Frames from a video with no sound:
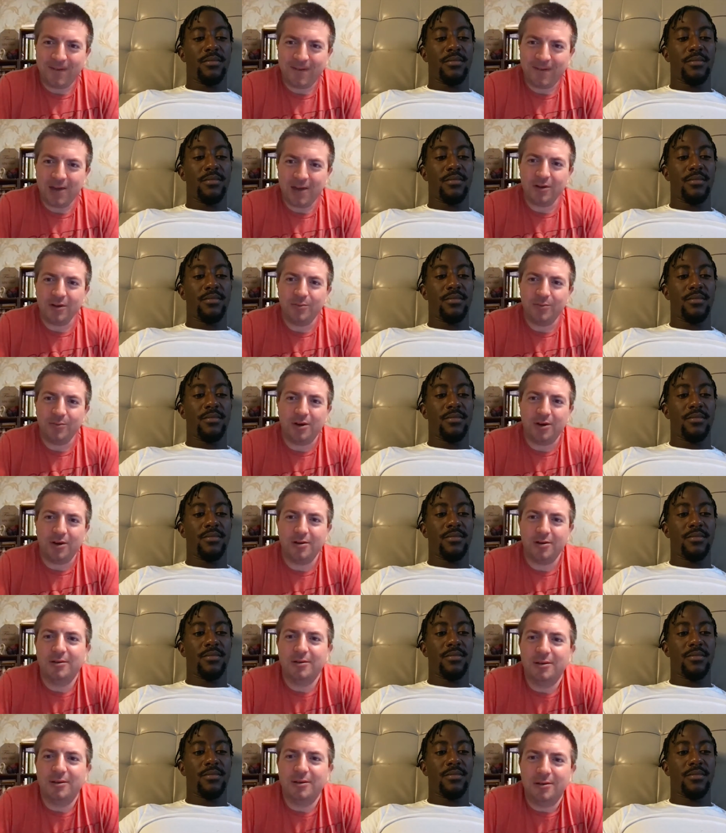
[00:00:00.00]
Speaker 1: favorite
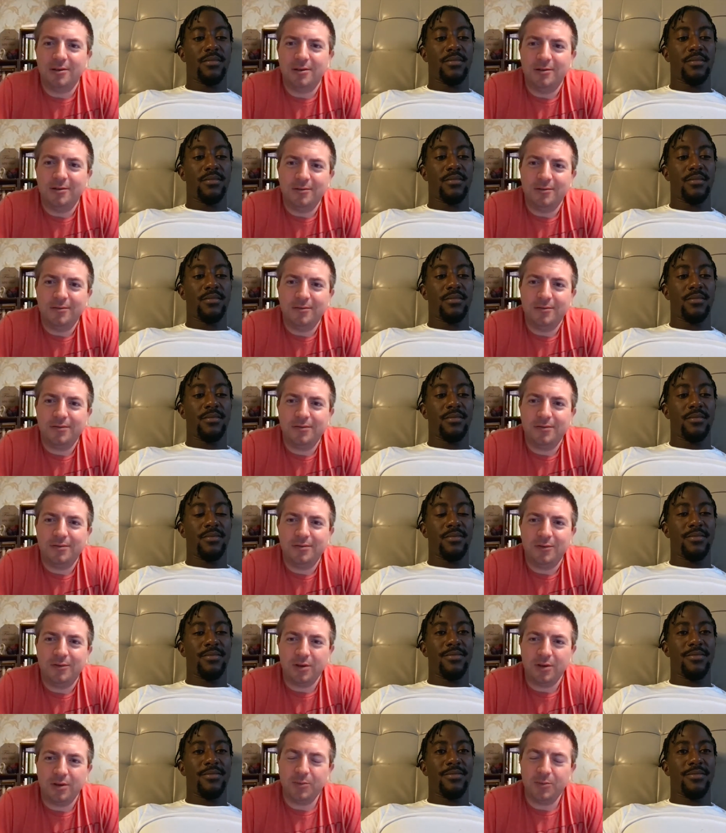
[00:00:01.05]
part of,
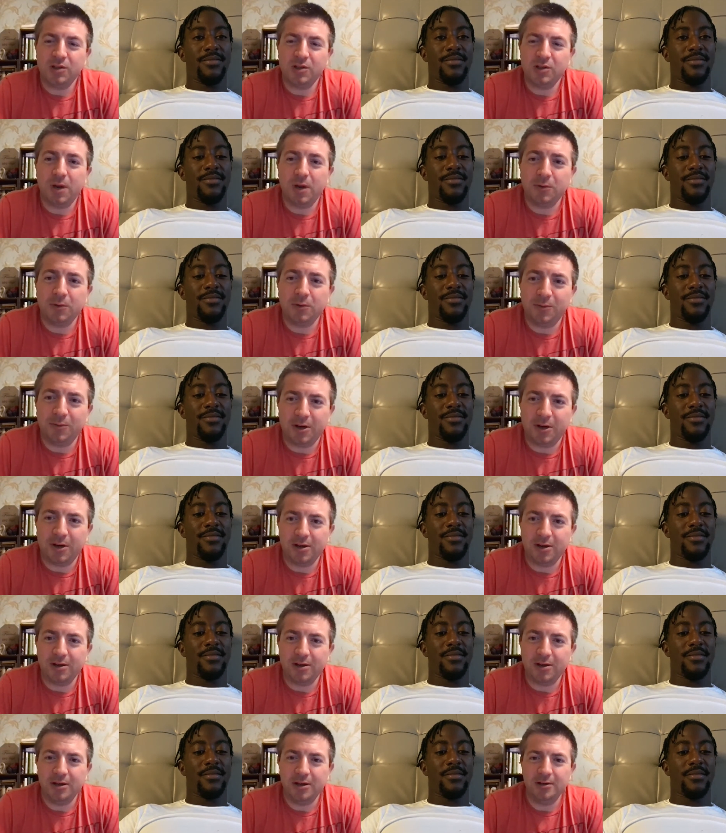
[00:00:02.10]
or the most memorable
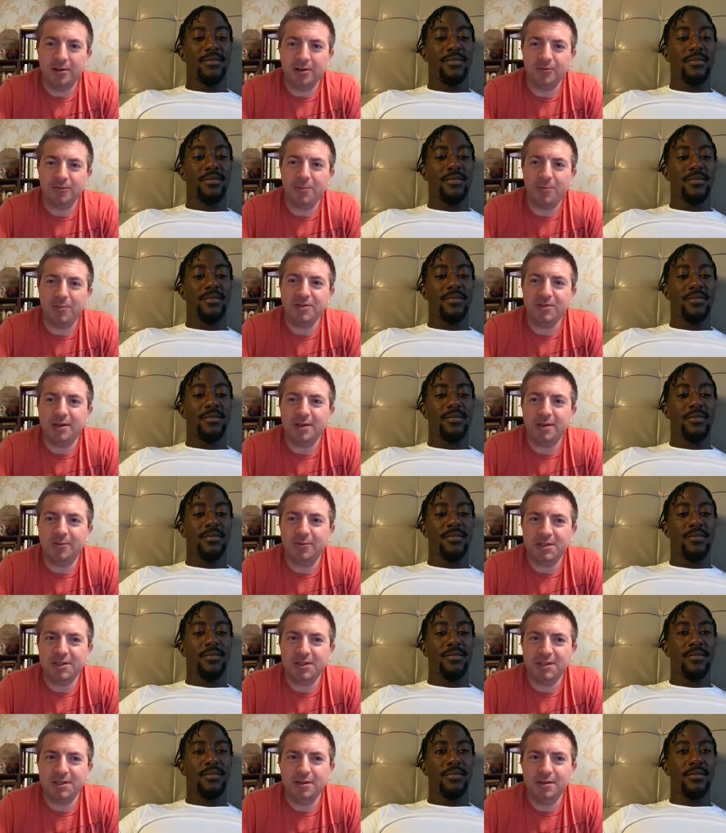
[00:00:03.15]
part of representing the
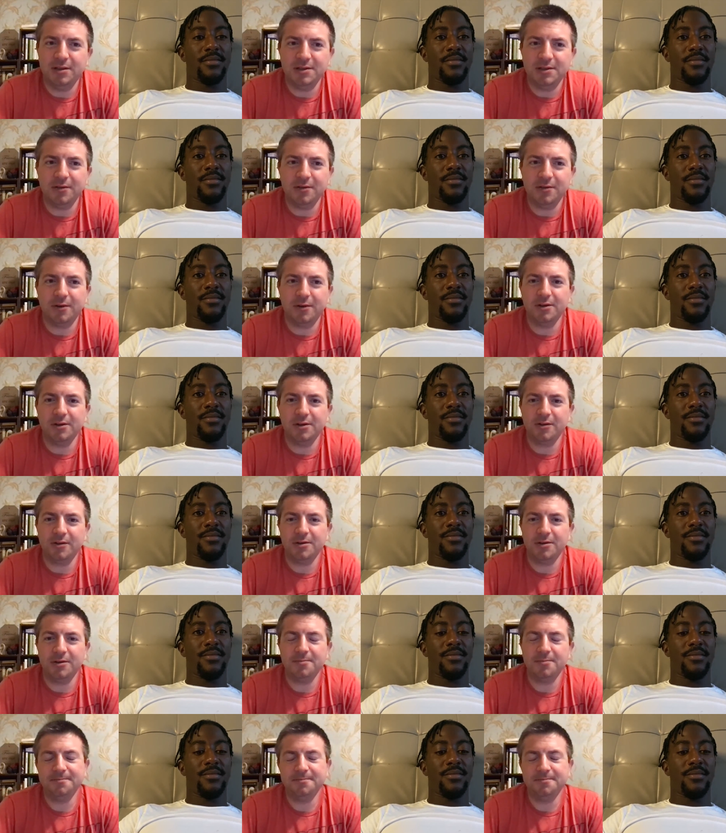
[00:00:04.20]
West Indies so far in your
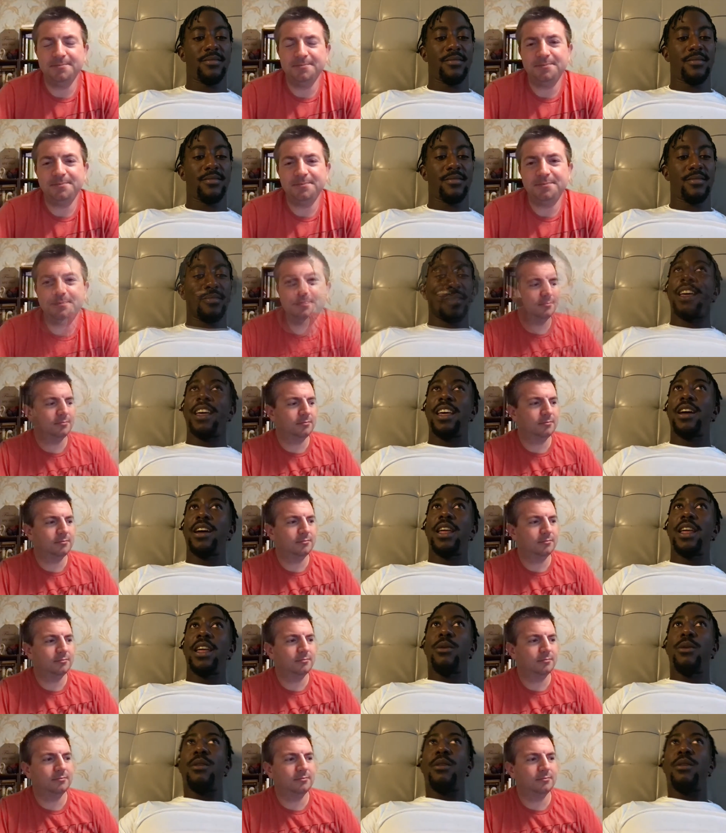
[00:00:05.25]
career?
Speaker 2: There
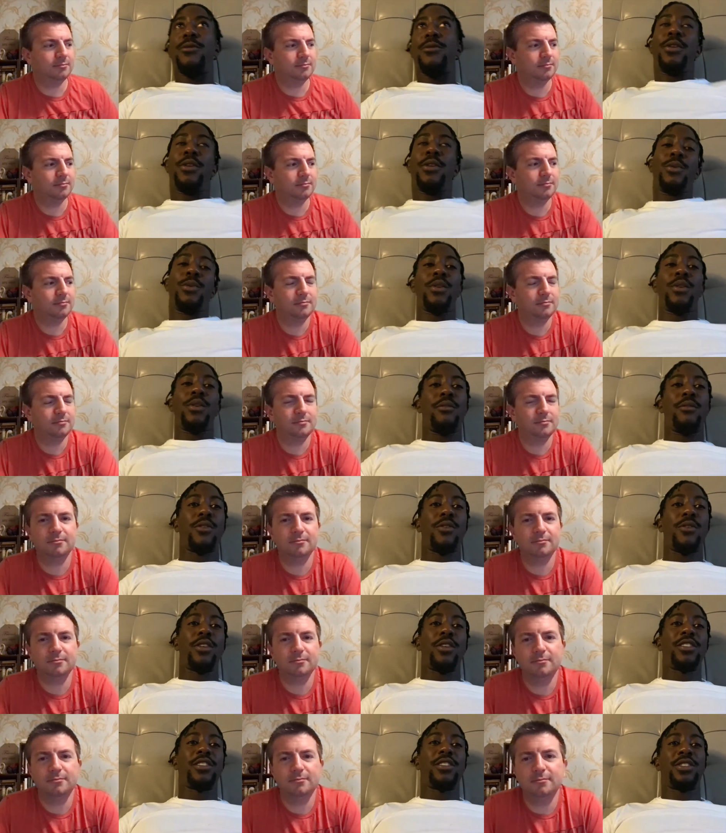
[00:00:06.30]
were a few. Of
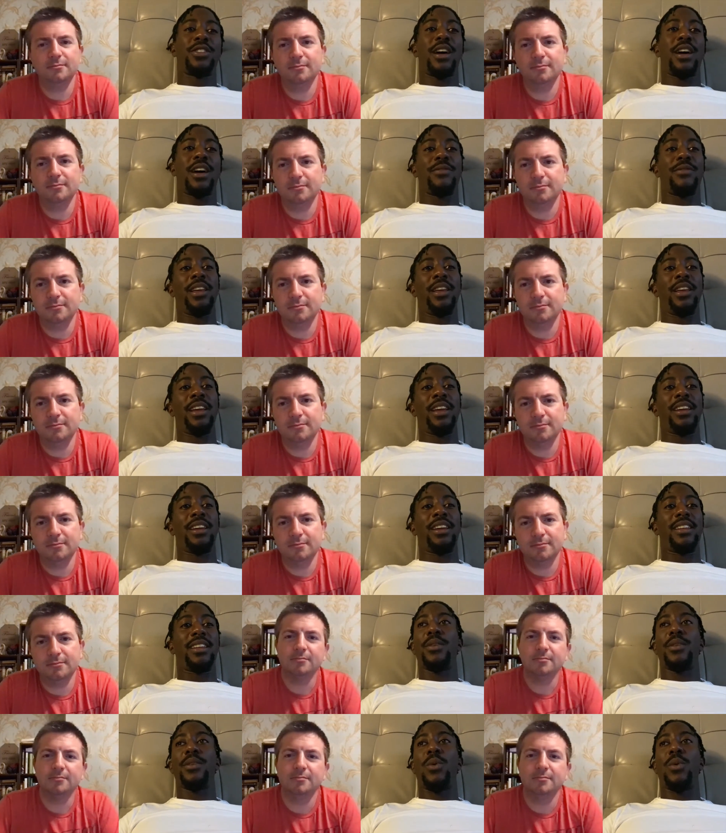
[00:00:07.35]
course, you have the
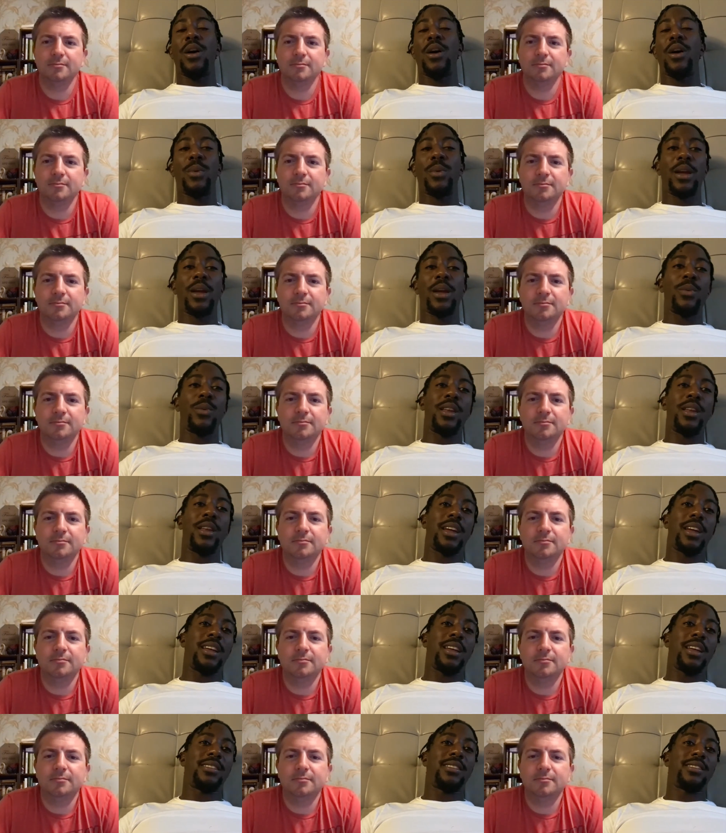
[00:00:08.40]
one wicket win
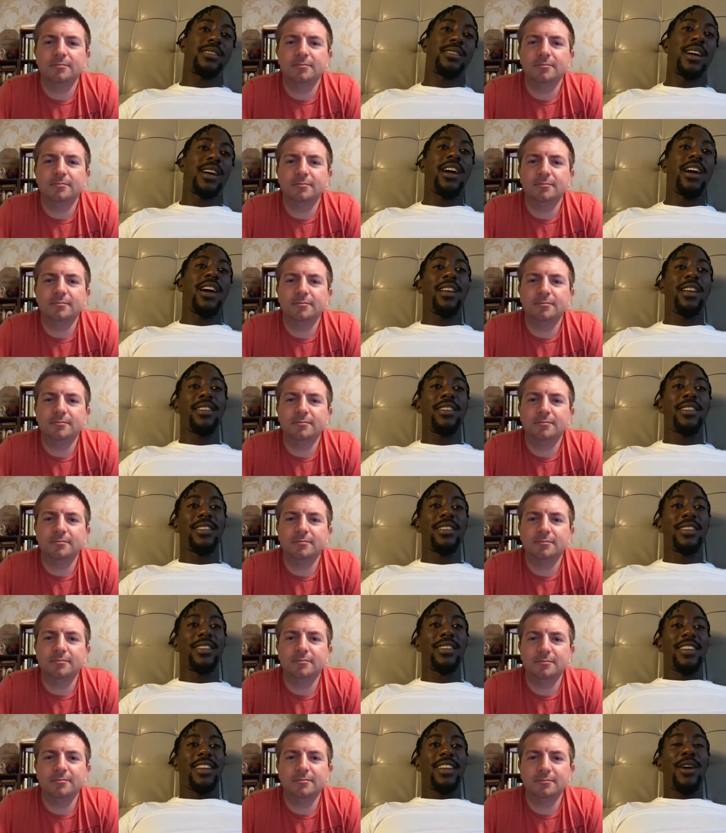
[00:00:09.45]
against Ireland.
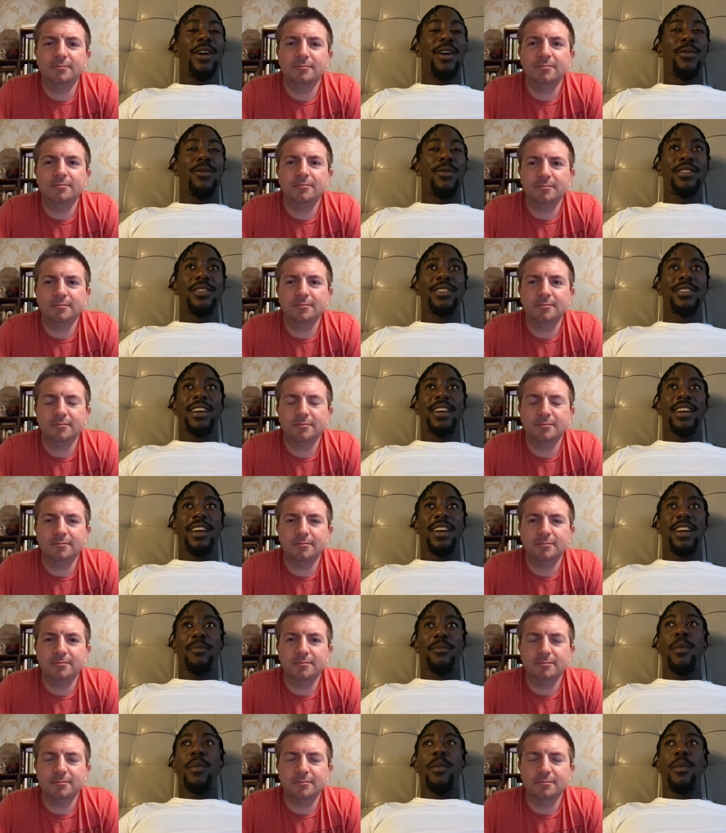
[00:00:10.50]
That was like